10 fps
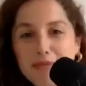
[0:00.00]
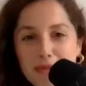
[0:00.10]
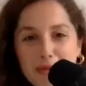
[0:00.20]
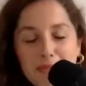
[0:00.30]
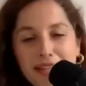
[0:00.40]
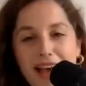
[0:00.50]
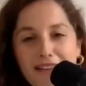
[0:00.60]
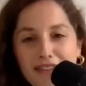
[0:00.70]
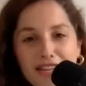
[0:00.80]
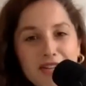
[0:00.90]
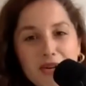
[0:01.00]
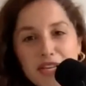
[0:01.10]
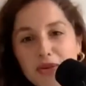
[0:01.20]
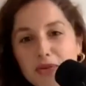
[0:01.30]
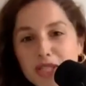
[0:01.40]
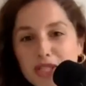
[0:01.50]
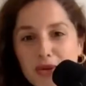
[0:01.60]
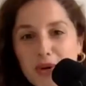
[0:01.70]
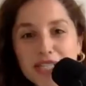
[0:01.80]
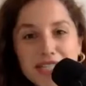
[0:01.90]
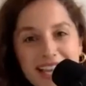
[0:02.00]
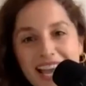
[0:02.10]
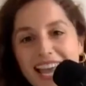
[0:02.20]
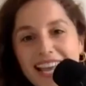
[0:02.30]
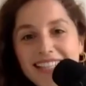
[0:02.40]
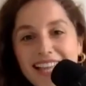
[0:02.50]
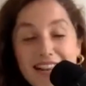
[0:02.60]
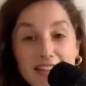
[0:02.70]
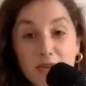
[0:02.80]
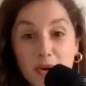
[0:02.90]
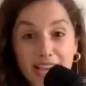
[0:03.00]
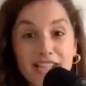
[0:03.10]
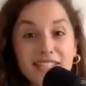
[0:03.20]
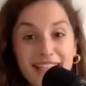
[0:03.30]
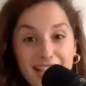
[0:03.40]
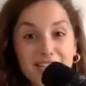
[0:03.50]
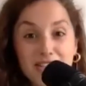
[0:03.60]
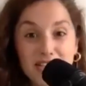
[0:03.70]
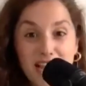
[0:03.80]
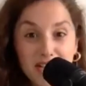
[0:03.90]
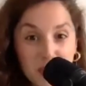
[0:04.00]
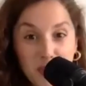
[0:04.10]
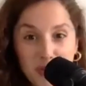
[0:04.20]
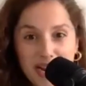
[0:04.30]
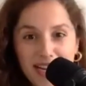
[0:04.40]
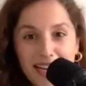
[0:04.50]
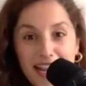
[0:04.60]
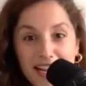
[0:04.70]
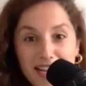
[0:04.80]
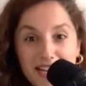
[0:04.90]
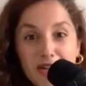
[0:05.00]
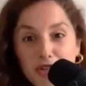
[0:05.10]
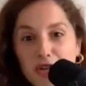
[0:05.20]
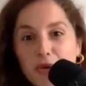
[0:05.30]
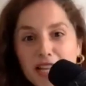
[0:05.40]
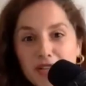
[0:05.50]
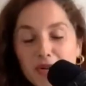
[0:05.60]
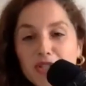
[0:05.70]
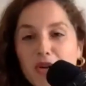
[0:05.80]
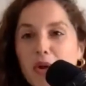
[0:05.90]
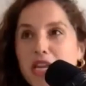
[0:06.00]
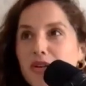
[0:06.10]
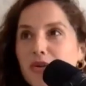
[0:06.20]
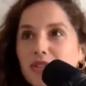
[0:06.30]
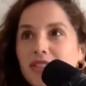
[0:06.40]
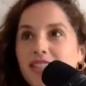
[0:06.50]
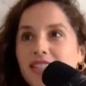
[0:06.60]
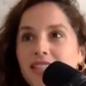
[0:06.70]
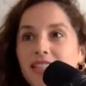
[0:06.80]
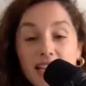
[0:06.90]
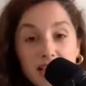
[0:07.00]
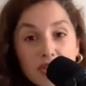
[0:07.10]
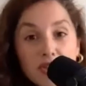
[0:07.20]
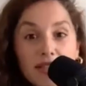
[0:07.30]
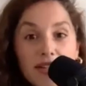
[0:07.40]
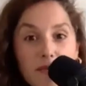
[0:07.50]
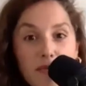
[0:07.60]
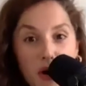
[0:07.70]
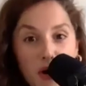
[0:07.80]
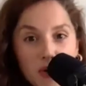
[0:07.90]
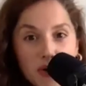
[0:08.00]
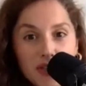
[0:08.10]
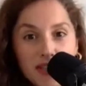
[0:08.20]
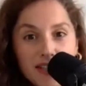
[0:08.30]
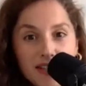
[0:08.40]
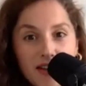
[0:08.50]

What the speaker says: people laugh at you and you will squat again, and you actually exercise already. And you show that also in your Instagram posts.